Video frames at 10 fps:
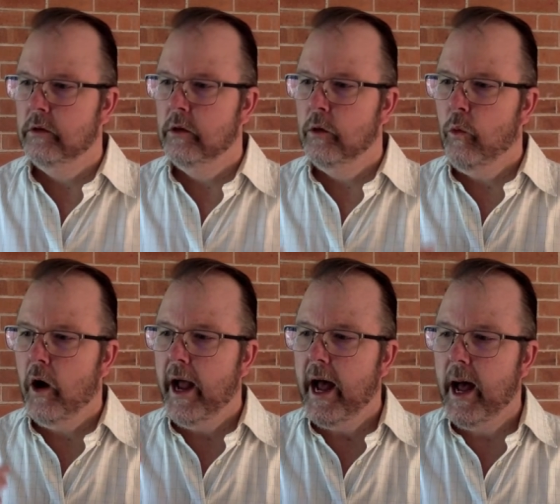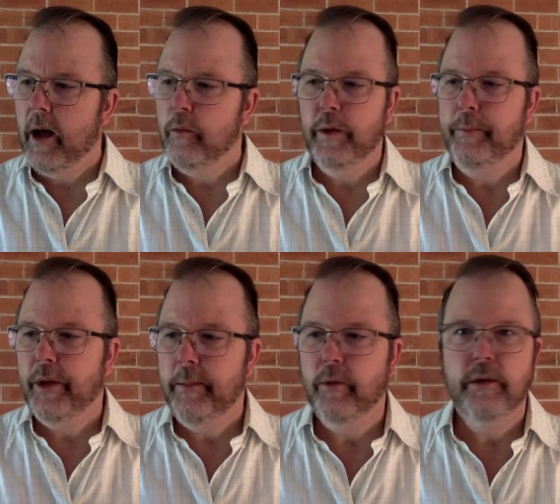Why are we
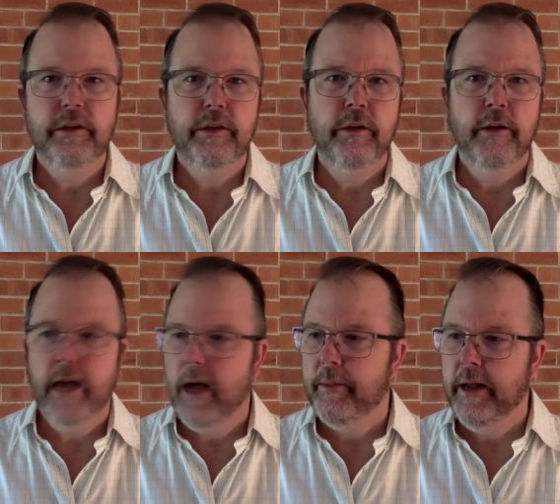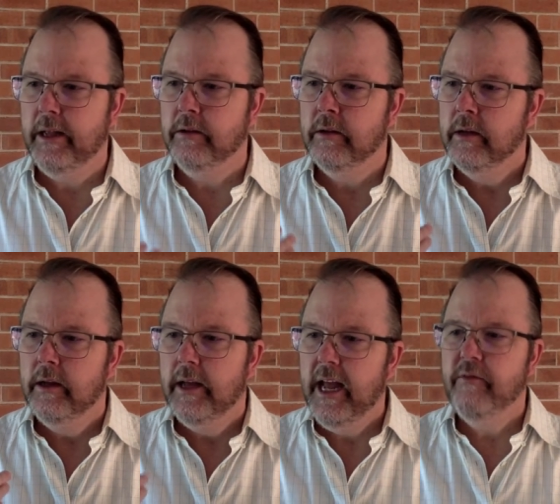people that turn up and
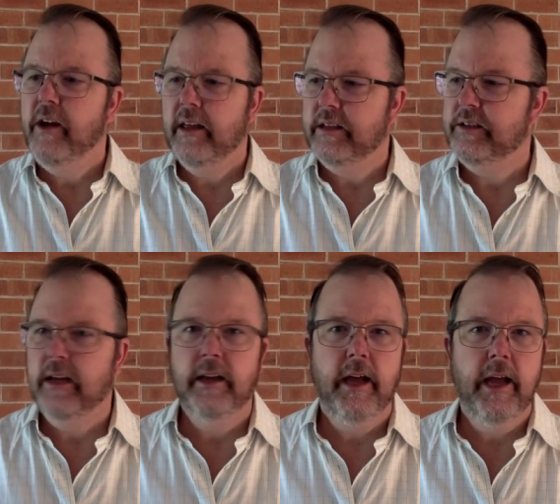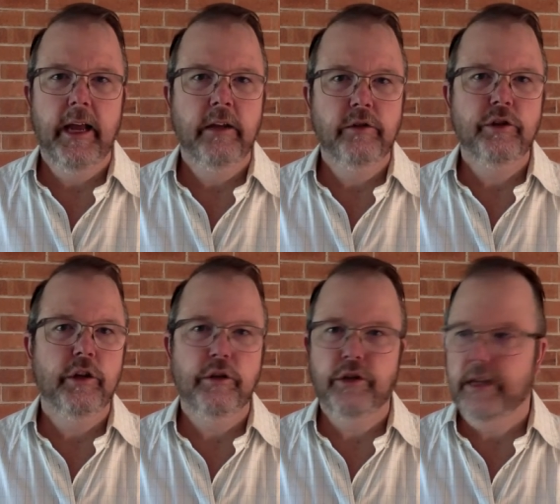every other Sunday and
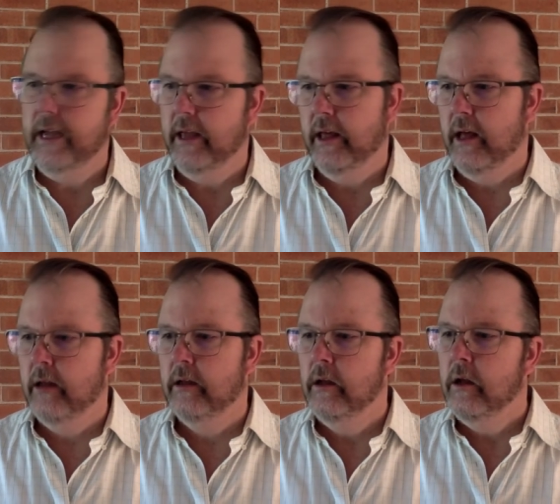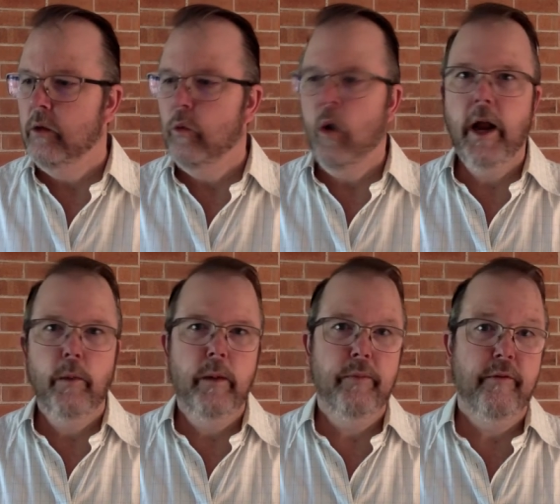church together? Why do
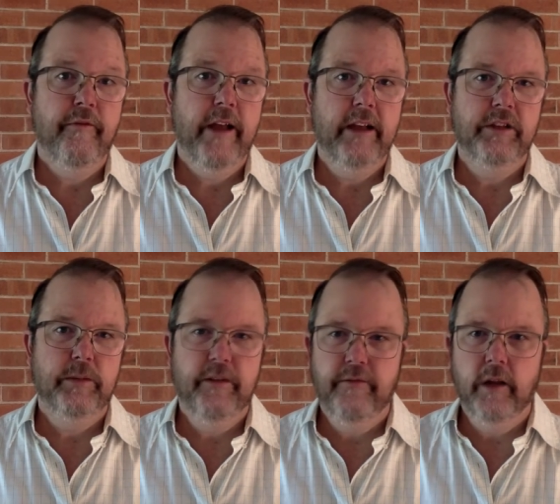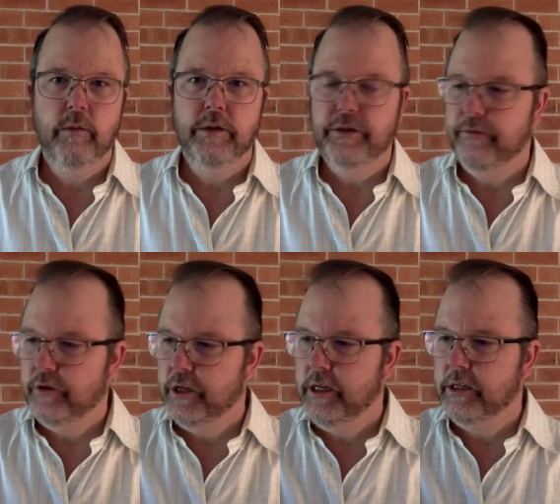we profess to be followers of
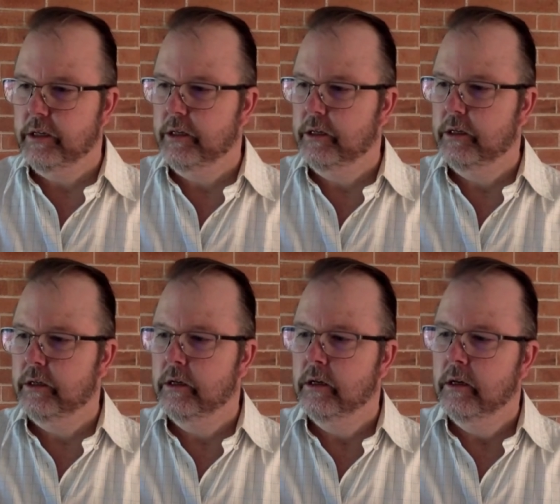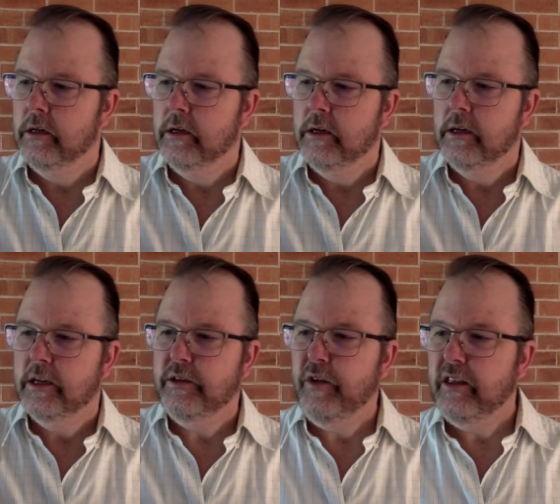Jesus?
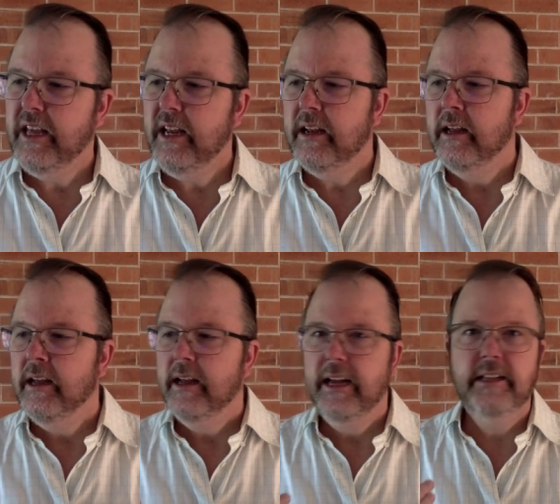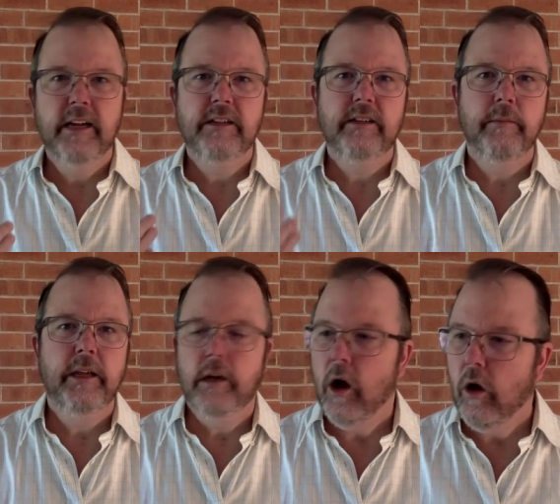Because if you think it does something
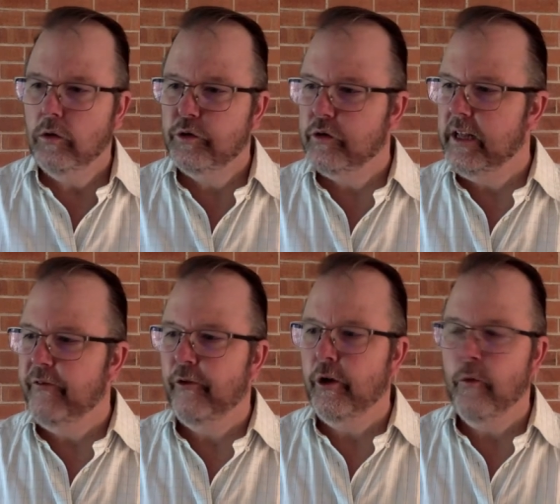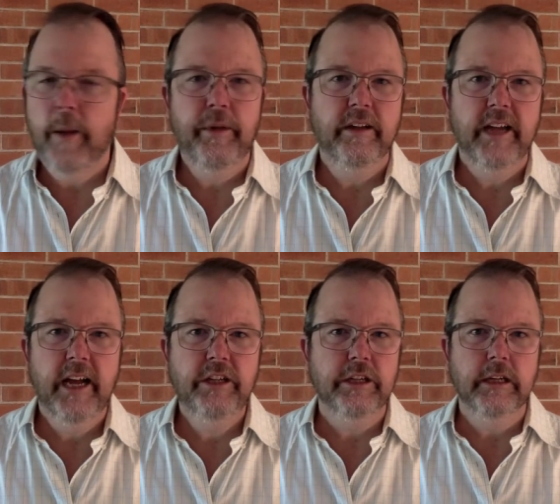culturally for your
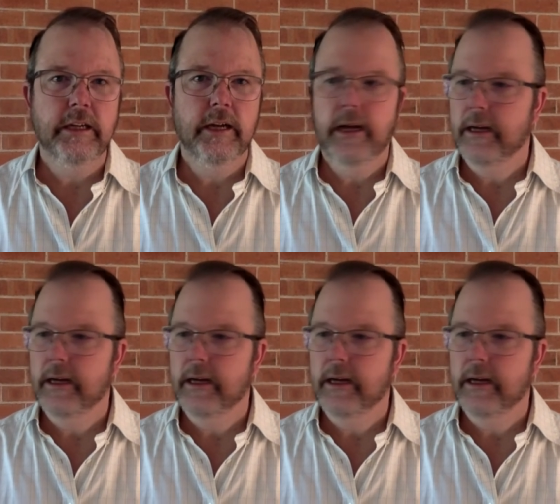reputation, uh,